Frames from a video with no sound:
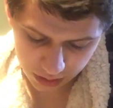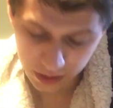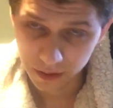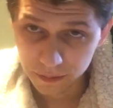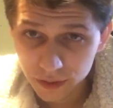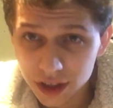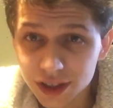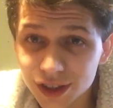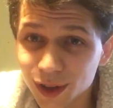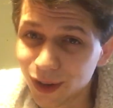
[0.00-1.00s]
See, the
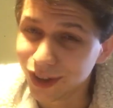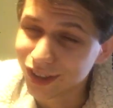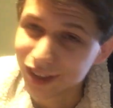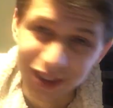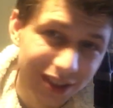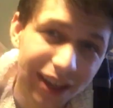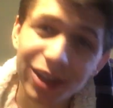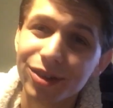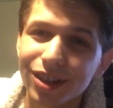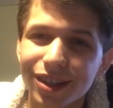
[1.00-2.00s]
first course is
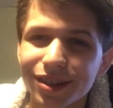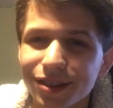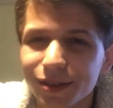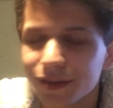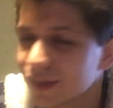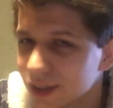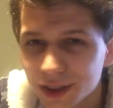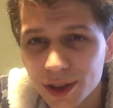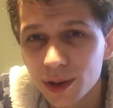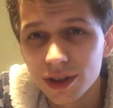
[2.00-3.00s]
sacred. The
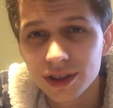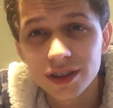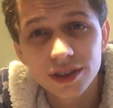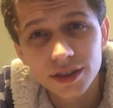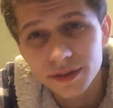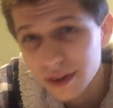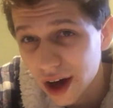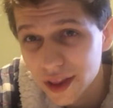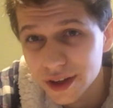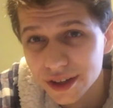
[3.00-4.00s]
first course is the
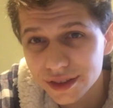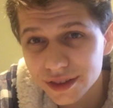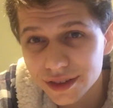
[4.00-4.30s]
Father.